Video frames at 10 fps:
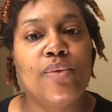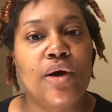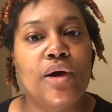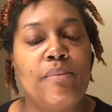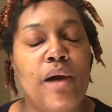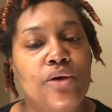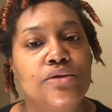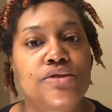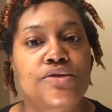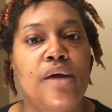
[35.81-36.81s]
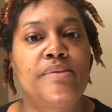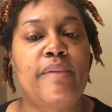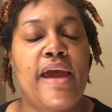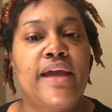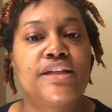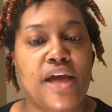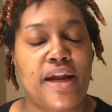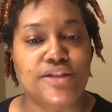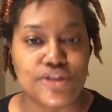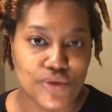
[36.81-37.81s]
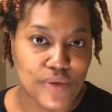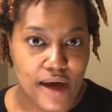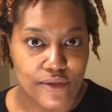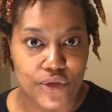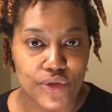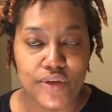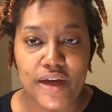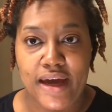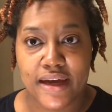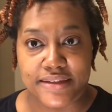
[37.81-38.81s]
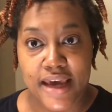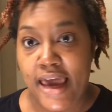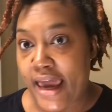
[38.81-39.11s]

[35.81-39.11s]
Welcome my old subscribers back. Shout out to Two Live Crew you guys.